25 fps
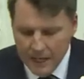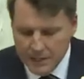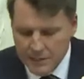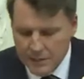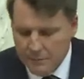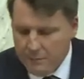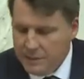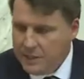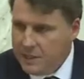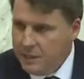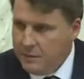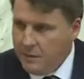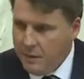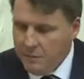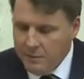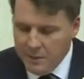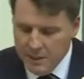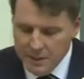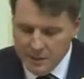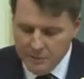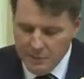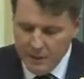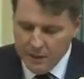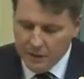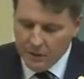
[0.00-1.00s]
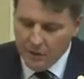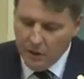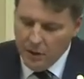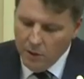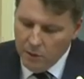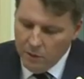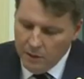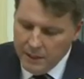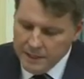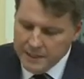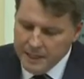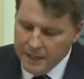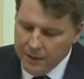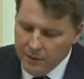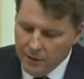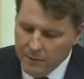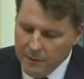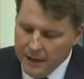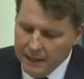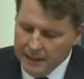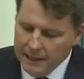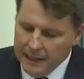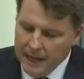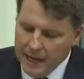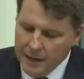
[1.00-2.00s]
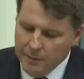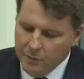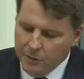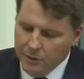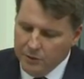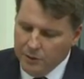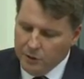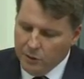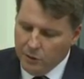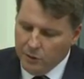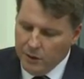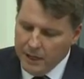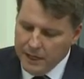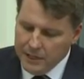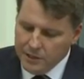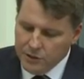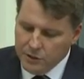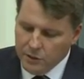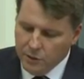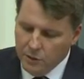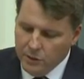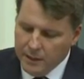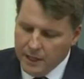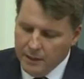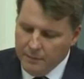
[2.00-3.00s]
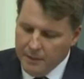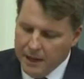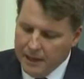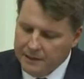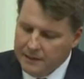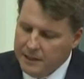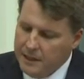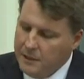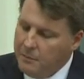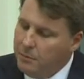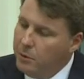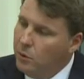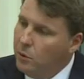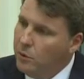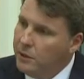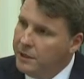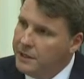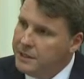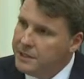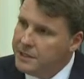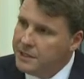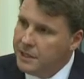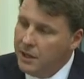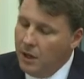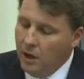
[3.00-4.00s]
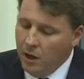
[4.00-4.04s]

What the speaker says: So, Mr Deputy Speaker, I always hear about Labor and the Greens talking about the importance